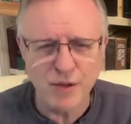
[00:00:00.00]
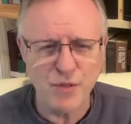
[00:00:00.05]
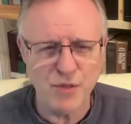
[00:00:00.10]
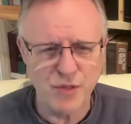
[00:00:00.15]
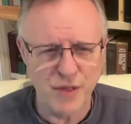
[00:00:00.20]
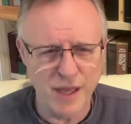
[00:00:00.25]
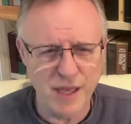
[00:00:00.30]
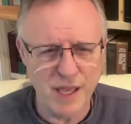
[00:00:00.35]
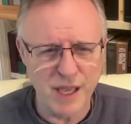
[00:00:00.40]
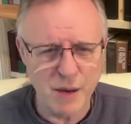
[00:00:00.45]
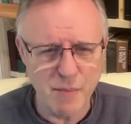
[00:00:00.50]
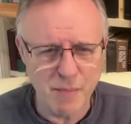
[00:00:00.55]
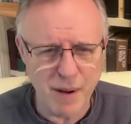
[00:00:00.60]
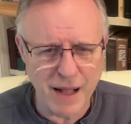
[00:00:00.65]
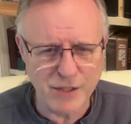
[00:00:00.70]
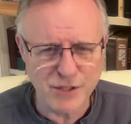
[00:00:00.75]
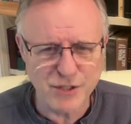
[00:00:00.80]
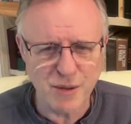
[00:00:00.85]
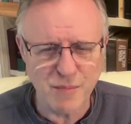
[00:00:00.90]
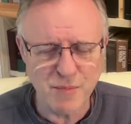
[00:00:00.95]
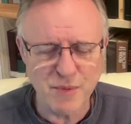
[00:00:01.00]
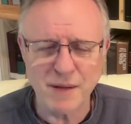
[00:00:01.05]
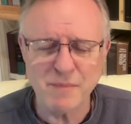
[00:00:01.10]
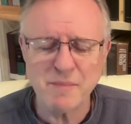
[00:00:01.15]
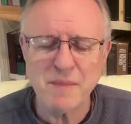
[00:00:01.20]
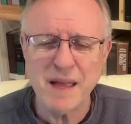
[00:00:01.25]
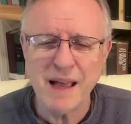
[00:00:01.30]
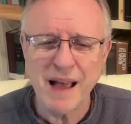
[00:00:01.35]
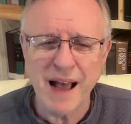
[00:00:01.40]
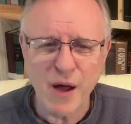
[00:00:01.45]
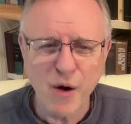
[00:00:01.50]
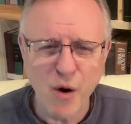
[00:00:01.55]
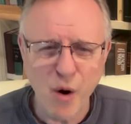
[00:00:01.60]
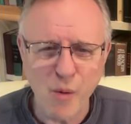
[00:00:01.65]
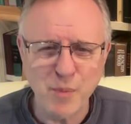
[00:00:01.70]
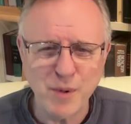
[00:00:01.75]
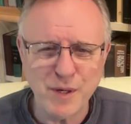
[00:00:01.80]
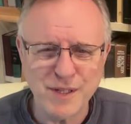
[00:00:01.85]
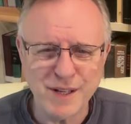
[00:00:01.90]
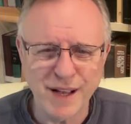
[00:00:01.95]
you thinking about something. I
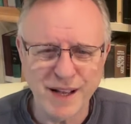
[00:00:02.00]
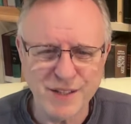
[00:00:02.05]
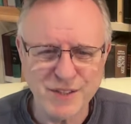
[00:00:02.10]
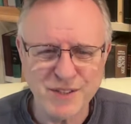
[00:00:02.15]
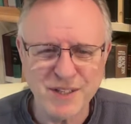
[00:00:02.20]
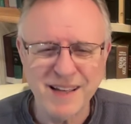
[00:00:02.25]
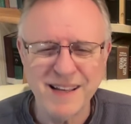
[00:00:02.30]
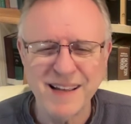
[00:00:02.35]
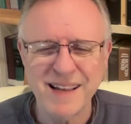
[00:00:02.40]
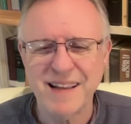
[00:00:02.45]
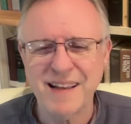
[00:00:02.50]
hope it does.